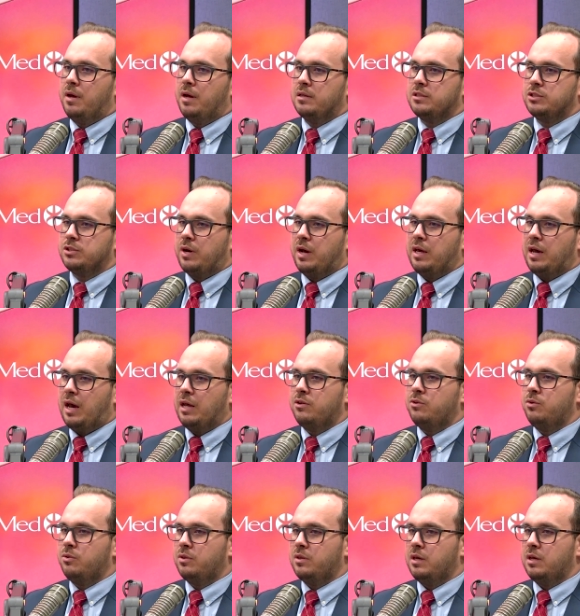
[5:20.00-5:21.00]
So I
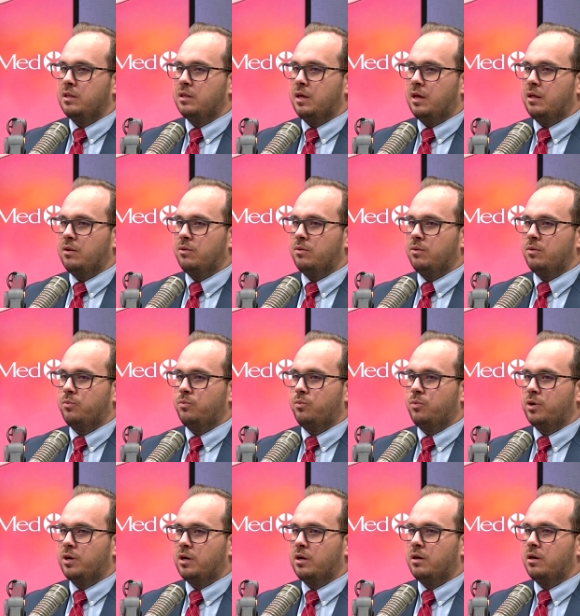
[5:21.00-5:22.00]
do think that
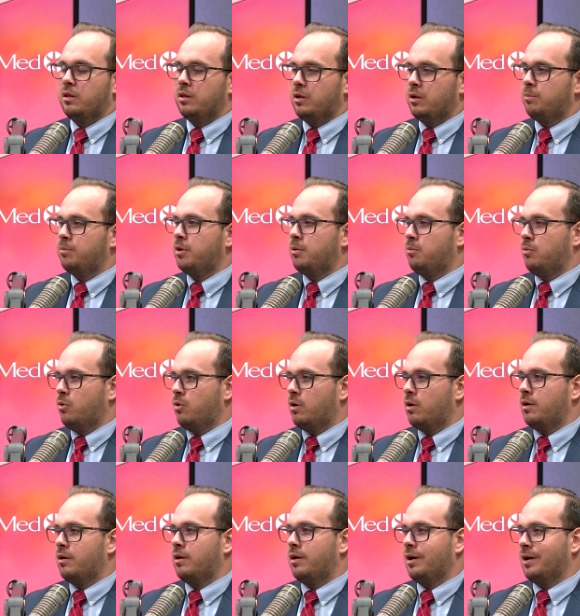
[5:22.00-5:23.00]
we're a little bit more